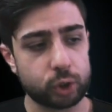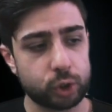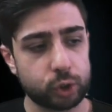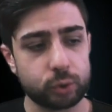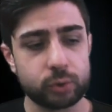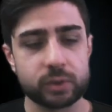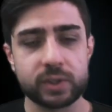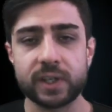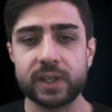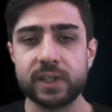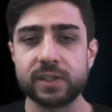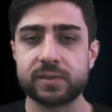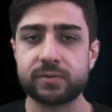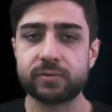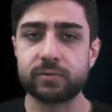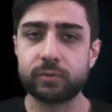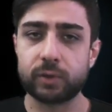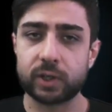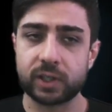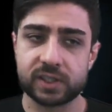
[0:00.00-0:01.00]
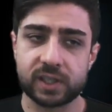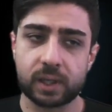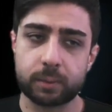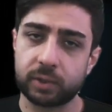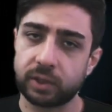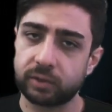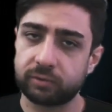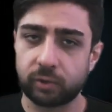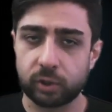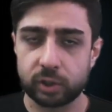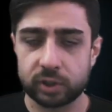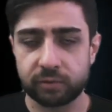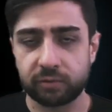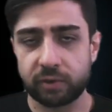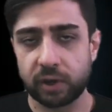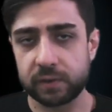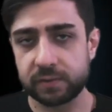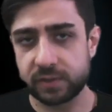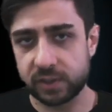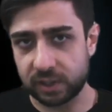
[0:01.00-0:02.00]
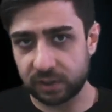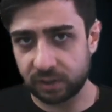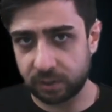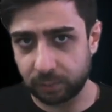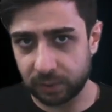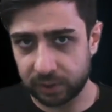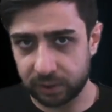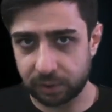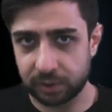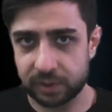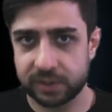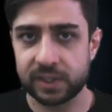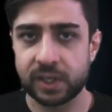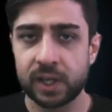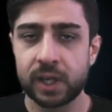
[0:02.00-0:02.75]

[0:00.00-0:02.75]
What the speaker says: shoe is, for example, 45 centimeters.